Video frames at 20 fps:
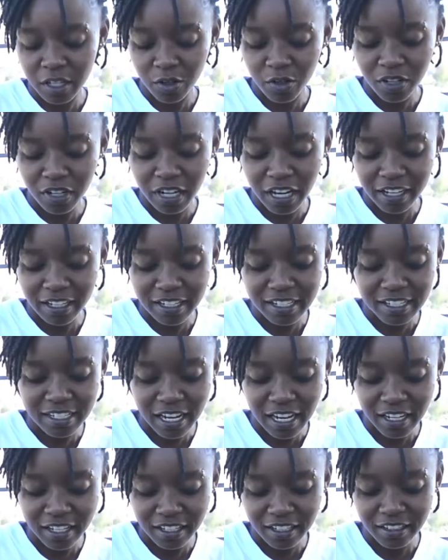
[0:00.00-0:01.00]
They're not
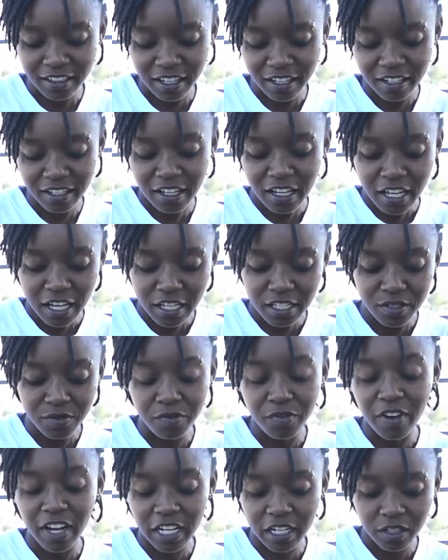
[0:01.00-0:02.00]
understanding that
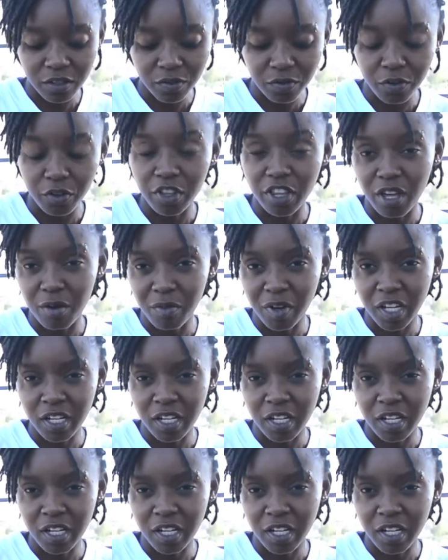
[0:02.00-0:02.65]
it's value for